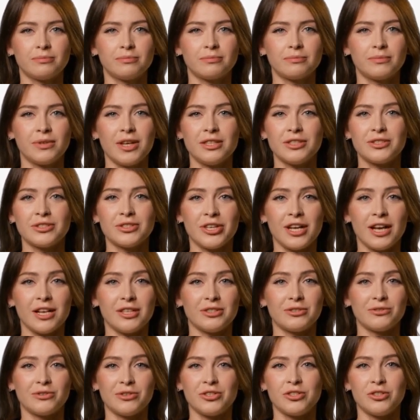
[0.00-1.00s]
Let us
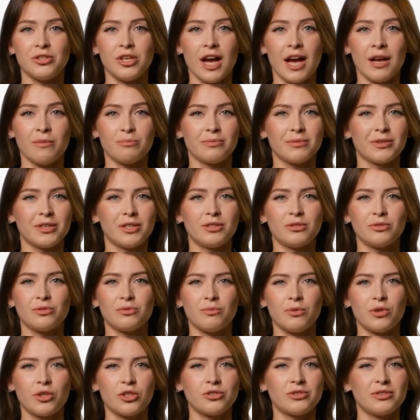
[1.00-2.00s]
tailor a scrap
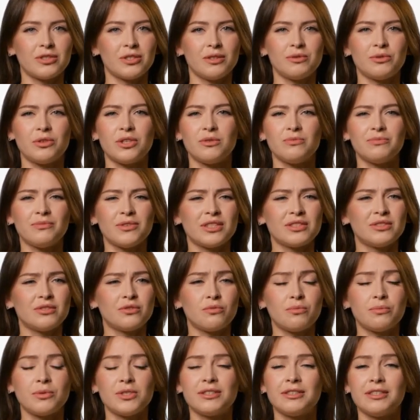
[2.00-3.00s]
reuse workflow that fits
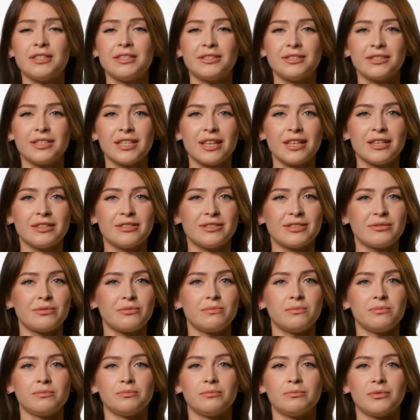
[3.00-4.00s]
your business needs
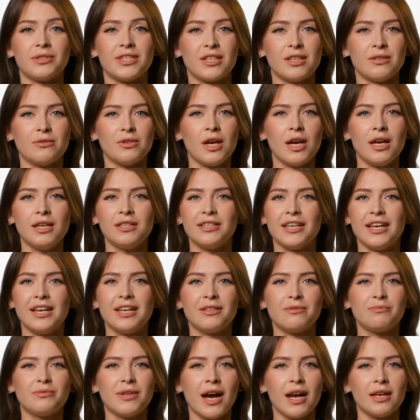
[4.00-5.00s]
and unlocks
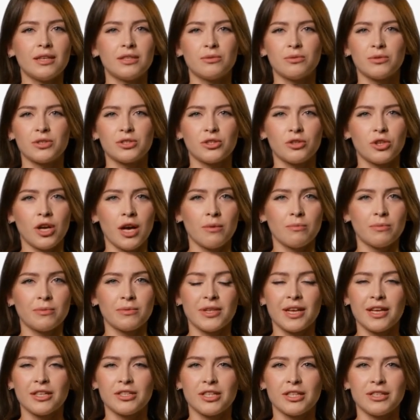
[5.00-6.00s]
hidden value in your
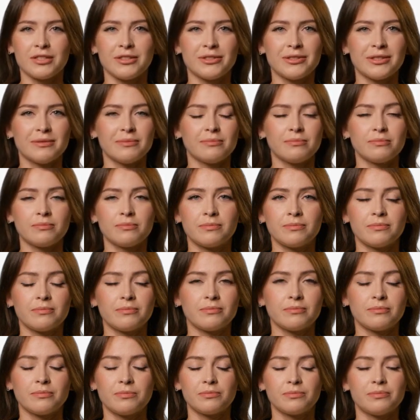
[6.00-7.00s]
operations.
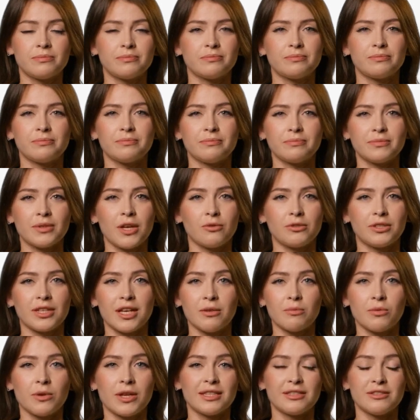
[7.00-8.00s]
Don't
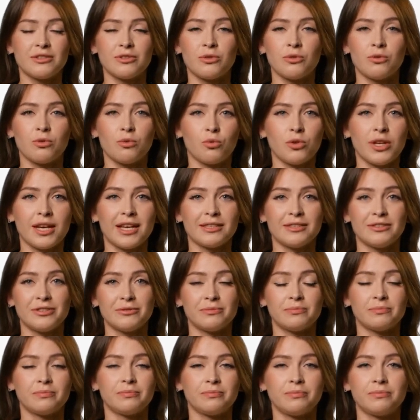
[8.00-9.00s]
let waste go to
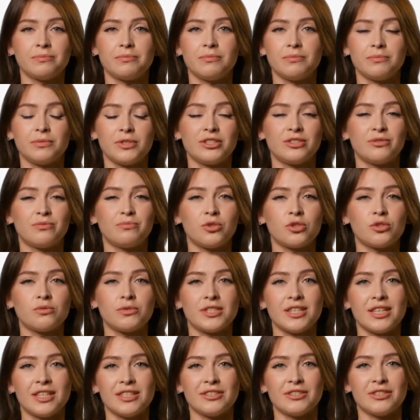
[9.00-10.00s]
waste.
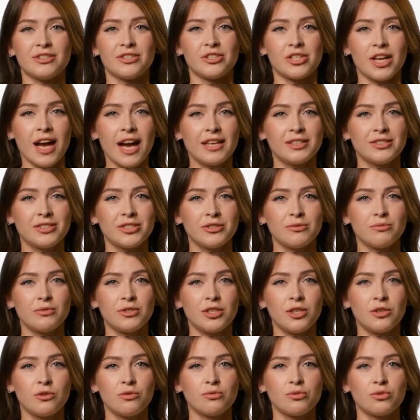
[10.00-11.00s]
Transform it into strategy
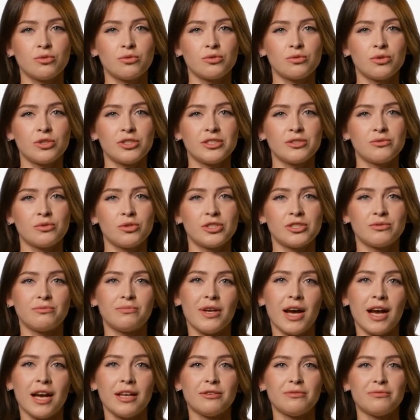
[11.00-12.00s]
with Odoo
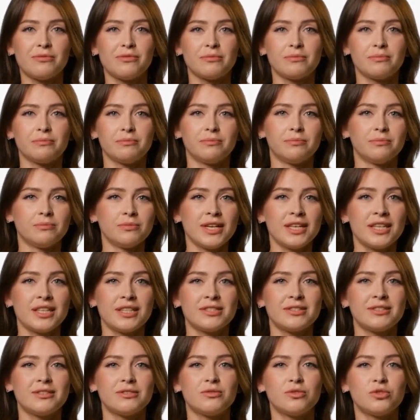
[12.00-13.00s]
2025. Link
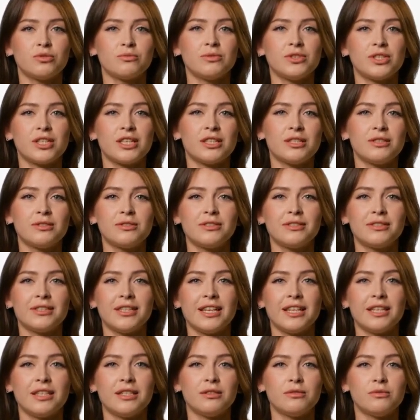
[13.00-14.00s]
in description.
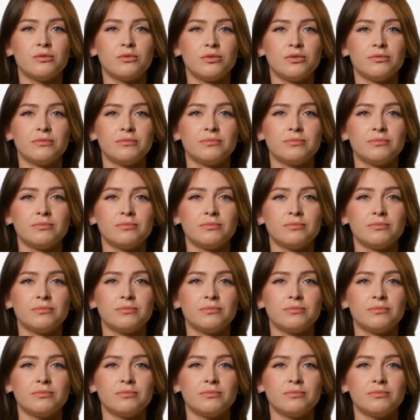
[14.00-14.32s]
Thank you.